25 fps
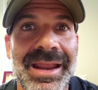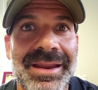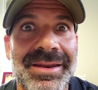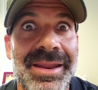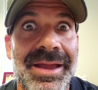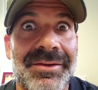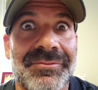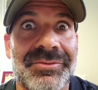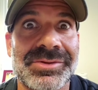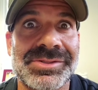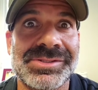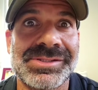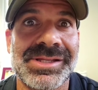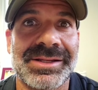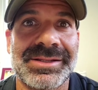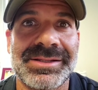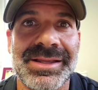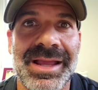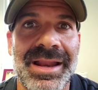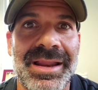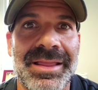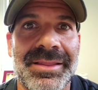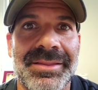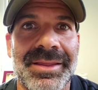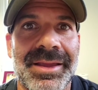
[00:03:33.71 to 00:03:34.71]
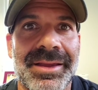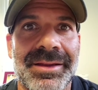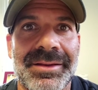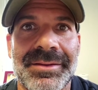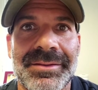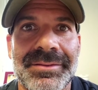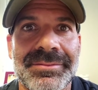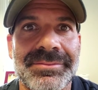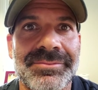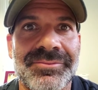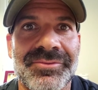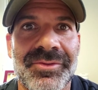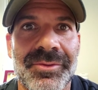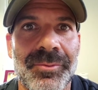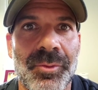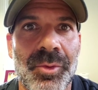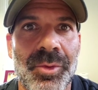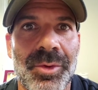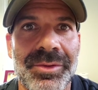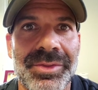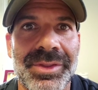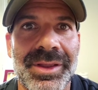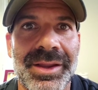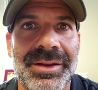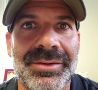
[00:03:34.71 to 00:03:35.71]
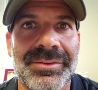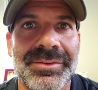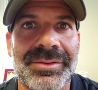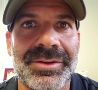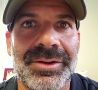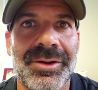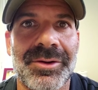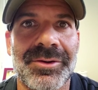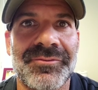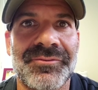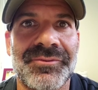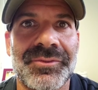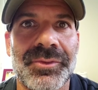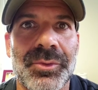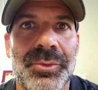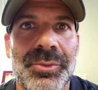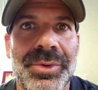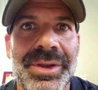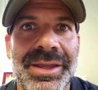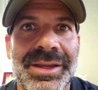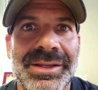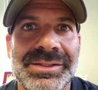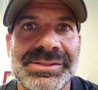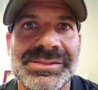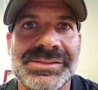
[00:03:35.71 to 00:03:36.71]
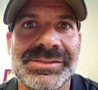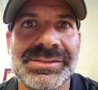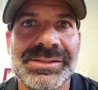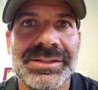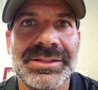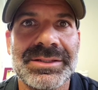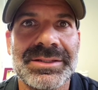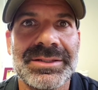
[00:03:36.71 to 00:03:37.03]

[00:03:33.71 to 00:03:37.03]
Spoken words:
I never stick to anything for more than, a few weeks.